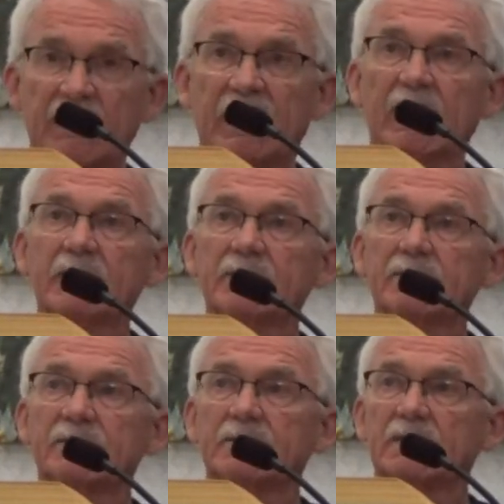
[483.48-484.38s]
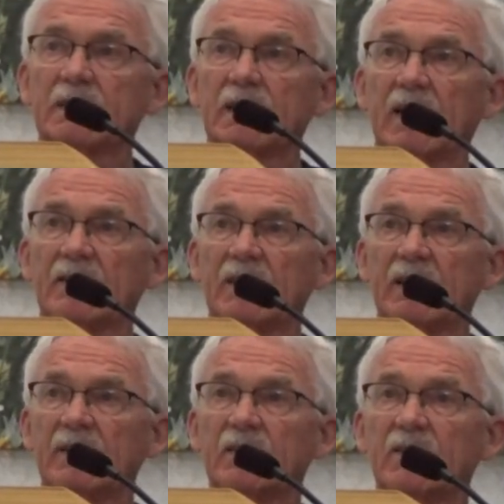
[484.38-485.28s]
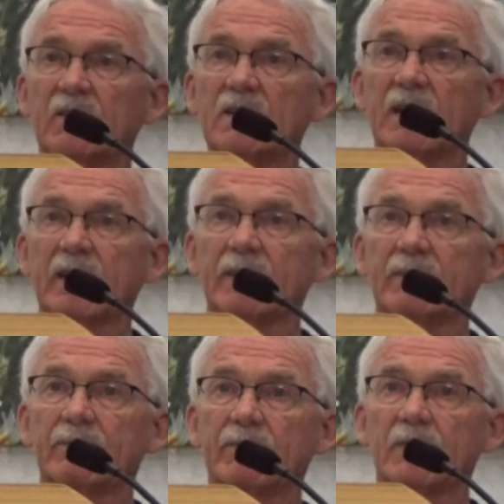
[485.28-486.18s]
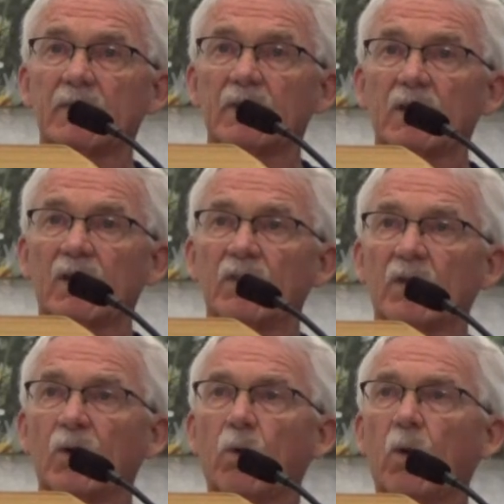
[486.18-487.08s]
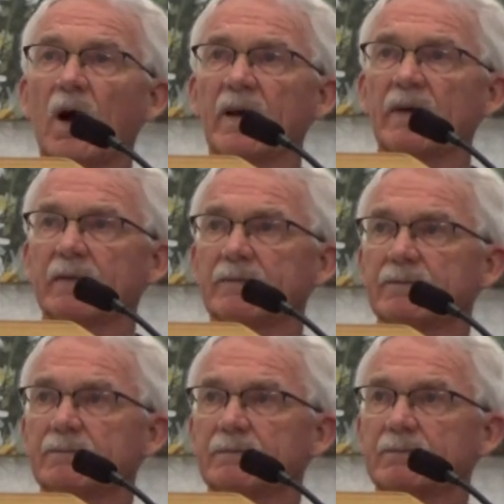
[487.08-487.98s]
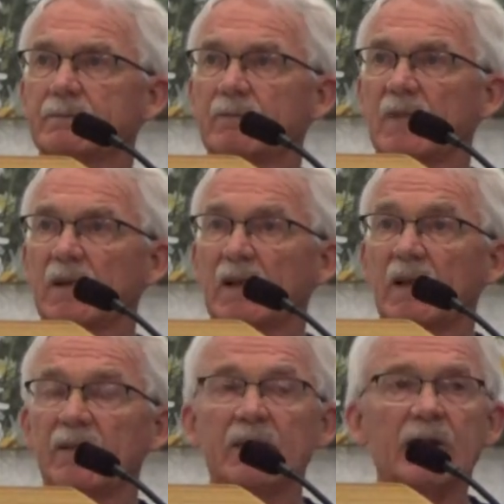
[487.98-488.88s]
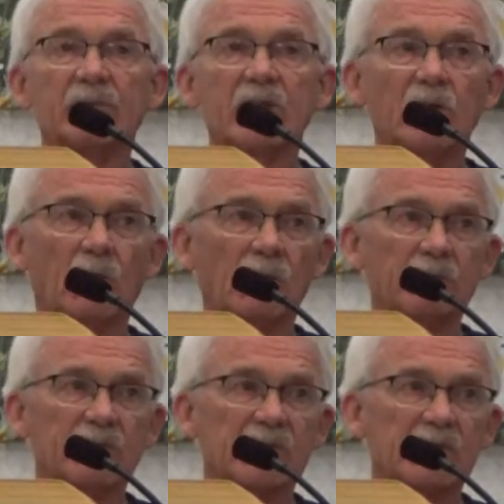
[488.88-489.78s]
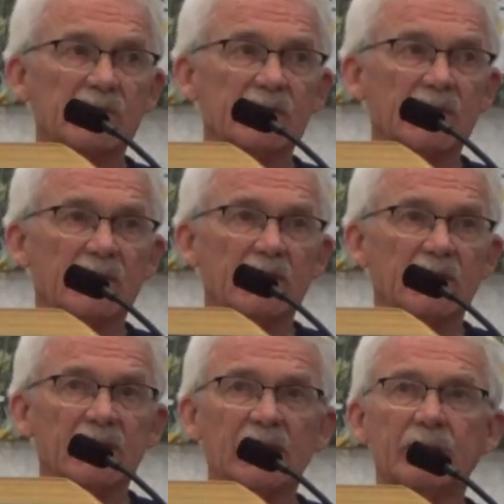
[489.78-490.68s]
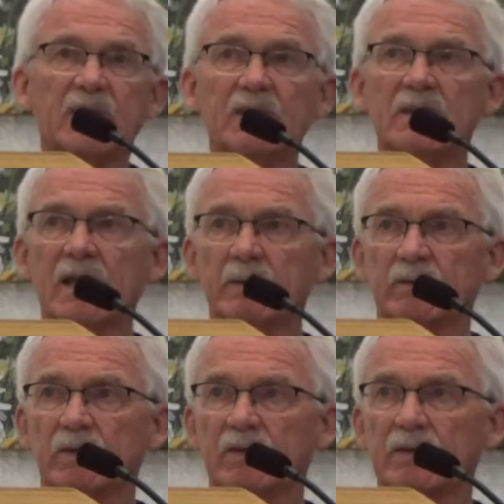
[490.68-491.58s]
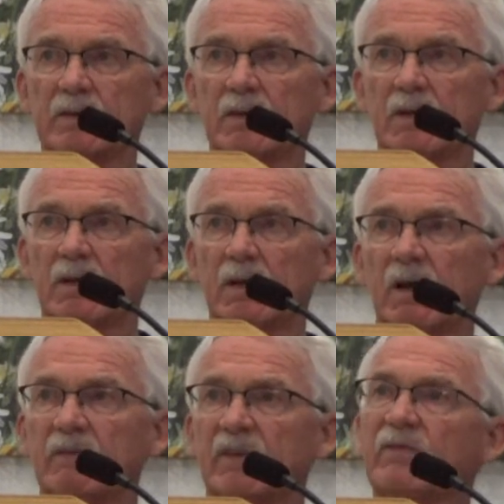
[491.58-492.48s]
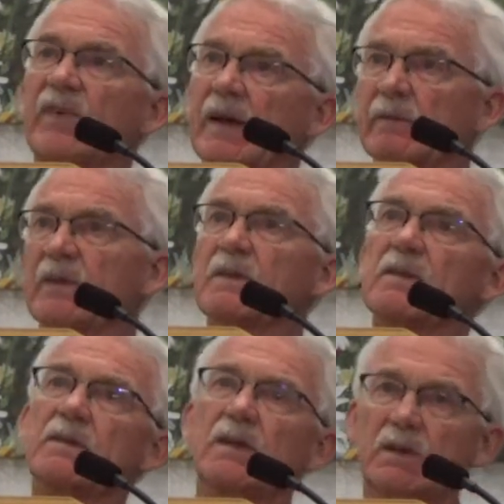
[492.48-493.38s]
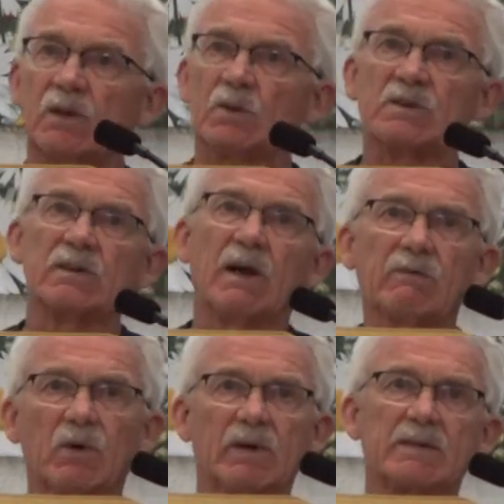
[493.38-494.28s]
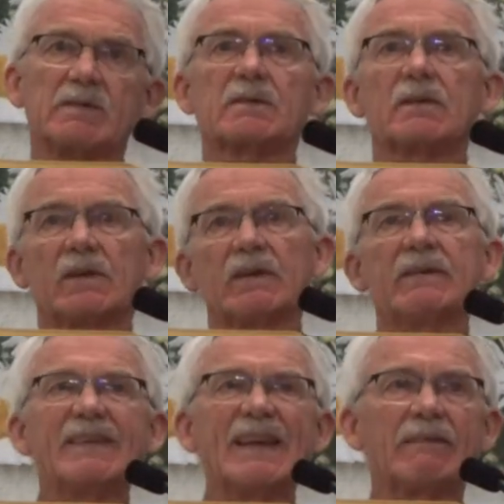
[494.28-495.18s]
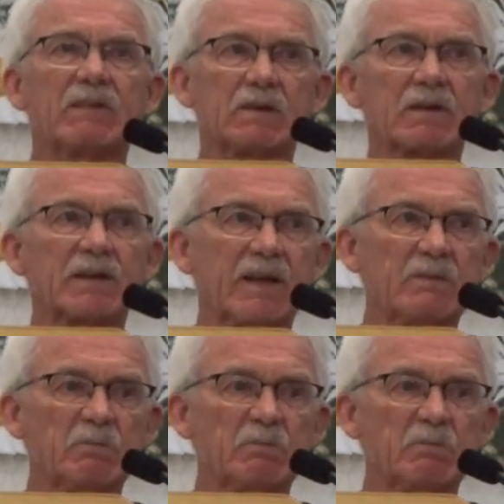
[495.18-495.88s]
Then, at the end of the day, the quiet, the empty homes, the empty tables of the families whose loved ones never came